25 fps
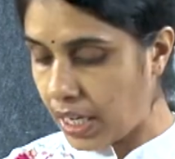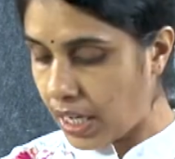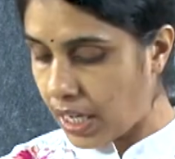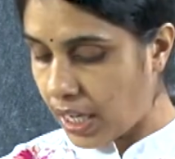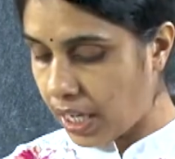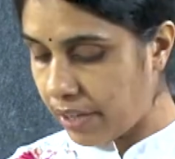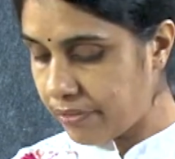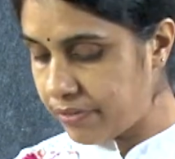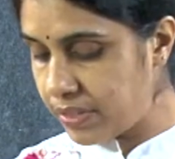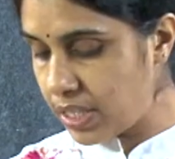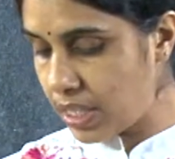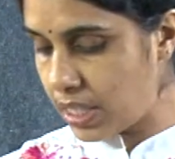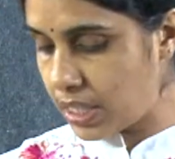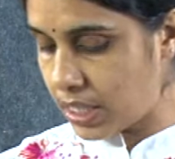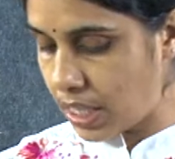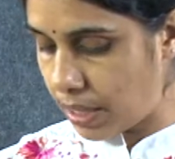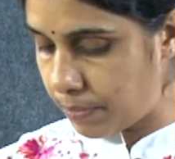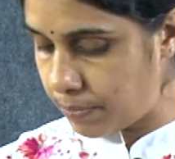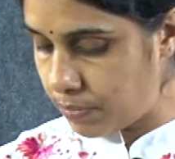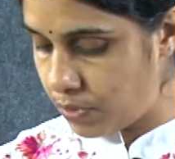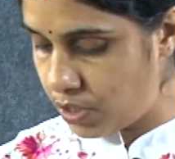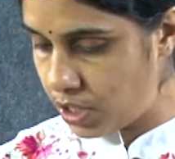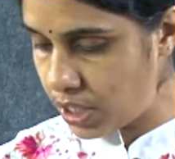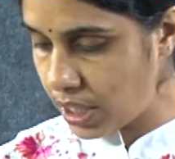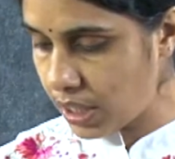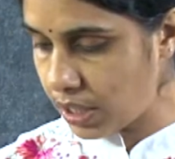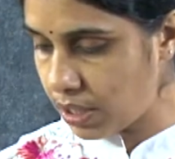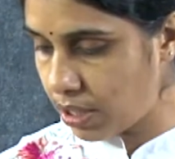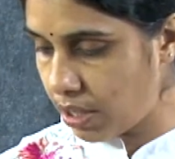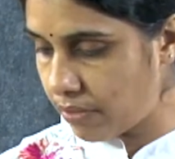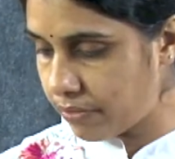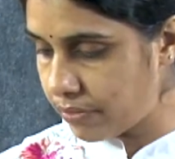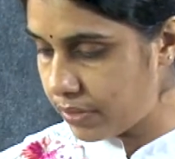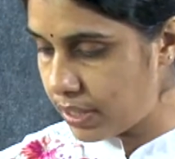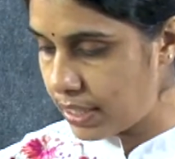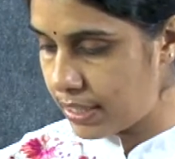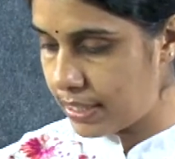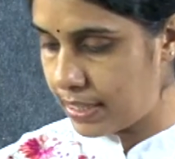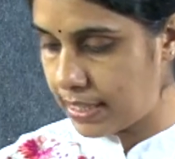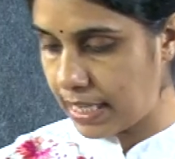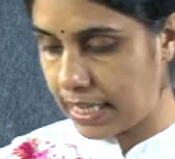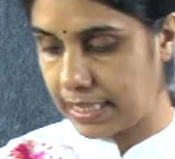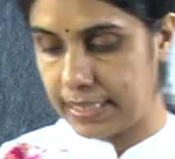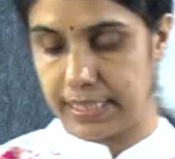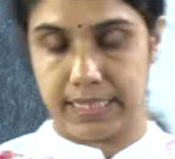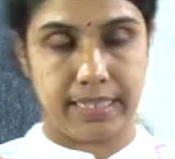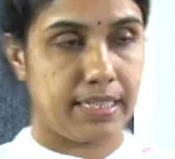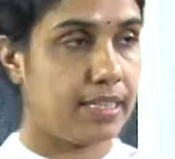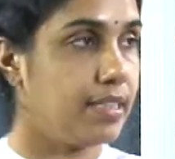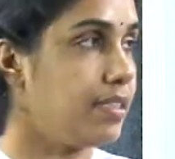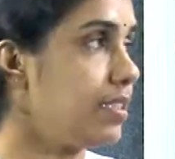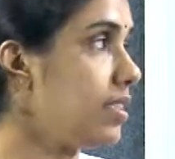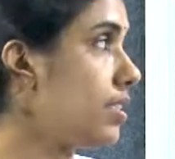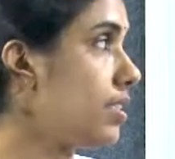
If the subject of the sentence